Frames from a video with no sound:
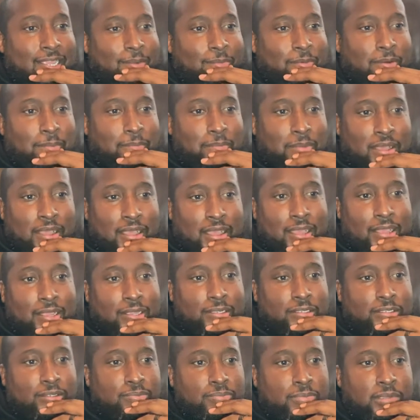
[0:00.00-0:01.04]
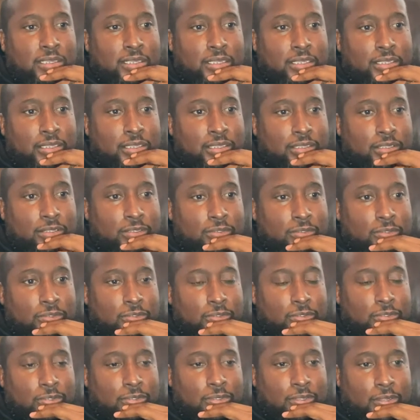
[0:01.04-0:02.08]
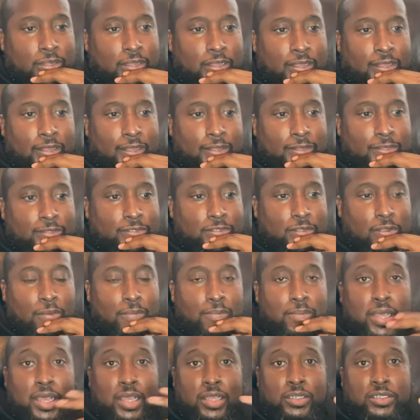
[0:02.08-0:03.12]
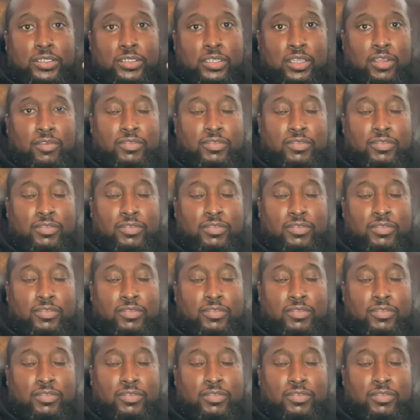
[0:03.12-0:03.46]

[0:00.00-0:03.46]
It reminds me uh, so much